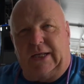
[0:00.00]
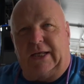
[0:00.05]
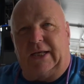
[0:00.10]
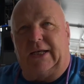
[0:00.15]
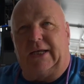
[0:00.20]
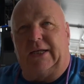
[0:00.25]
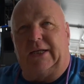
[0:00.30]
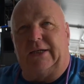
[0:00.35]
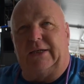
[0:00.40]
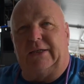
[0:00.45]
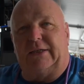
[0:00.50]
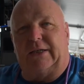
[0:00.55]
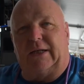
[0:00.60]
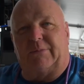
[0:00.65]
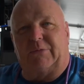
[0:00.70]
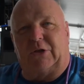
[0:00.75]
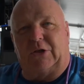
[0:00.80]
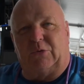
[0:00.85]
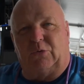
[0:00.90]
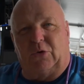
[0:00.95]
And
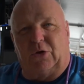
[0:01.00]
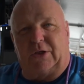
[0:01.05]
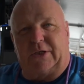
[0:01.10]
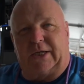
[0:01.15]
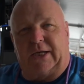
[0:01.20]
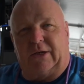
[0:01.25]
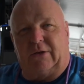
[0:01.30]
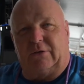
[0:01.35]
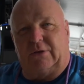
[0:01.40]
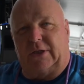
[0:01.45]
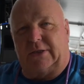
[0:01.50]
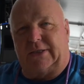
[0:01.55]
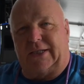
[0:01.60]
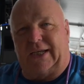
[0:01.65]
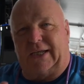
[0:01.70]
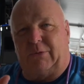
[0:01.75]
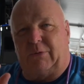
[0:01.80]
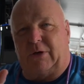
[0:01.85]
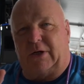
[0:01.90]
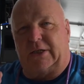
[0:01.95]
I'm going to work out a
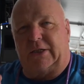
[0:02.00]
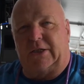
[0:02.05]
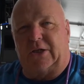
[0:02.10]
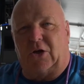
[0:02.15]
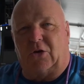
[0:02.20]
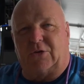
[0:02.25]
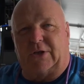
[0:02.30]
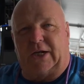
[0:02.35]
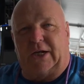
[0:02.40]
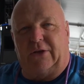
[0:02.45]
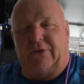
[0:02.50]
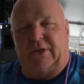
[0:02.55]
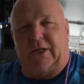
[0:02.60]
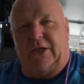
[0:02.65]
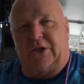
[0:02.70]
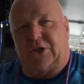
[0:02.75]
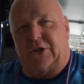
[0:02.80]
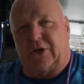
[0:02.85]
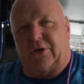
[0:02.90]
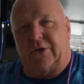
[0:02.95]
day where I can go down
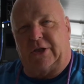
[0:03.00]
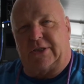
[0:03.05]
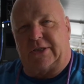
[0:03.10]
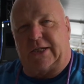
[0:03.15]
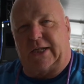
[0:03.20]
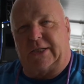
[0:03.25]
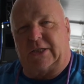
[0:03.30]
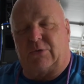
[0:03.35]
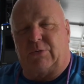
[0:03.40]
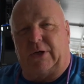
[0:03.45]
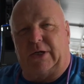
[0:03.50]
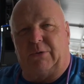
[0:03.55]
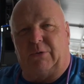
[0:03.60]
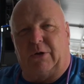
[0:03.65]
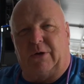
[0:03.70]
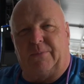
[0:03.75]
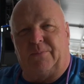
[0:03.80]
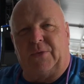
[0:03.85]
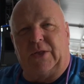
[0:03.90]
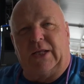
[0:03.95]
there and show you State
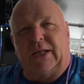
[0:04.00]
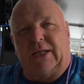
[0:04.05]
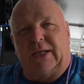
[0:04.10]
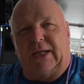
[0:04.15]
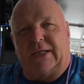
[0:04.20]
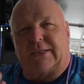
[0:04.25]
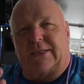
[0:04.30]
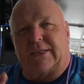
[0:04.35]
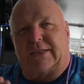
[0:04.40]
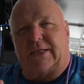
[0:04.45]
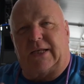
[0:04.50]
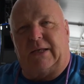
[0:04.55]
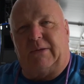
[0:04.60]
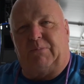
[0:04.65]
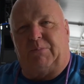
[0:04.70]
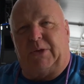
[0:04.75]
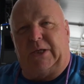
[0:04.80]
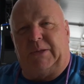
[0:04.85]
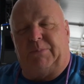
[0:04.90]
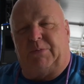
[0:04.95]
21. It's the
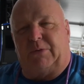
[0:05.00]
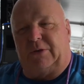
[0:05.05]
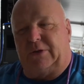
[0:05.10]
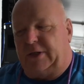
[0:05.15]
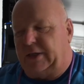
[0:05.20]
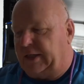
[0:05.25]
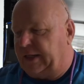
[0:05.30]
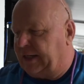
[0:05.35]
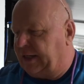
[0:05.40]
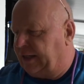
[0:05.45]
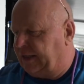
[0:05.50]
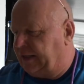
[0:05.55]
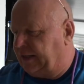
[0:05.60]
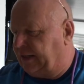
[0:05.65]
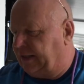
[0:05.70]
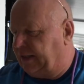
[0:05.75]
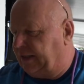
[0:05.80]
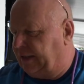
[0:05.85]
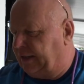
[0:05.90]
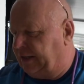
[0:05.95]
same people that
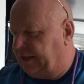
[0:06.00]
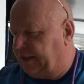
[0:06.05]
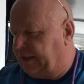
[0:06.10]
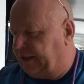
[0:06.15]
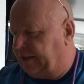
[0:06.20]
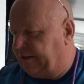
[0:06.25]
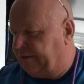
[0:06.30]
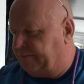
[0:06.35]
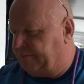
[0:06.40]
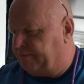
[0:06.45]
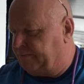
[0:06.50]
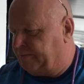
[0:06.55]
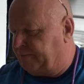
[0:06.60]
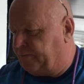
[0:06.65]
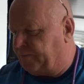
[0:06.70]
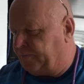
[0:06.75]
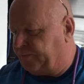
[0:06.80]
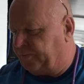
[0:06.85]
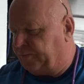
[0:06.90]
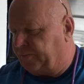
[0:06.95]
had the